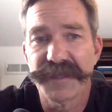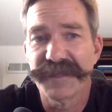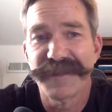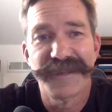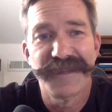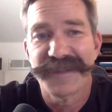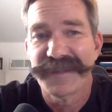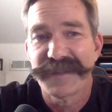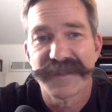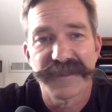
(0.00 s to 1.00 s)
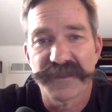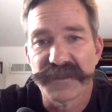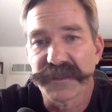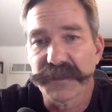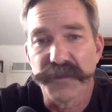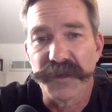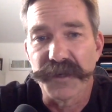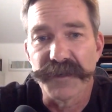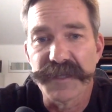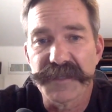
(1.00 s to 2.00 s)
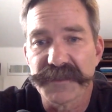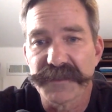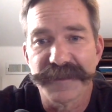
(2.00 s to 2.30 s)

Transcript: But you look at poor Greece.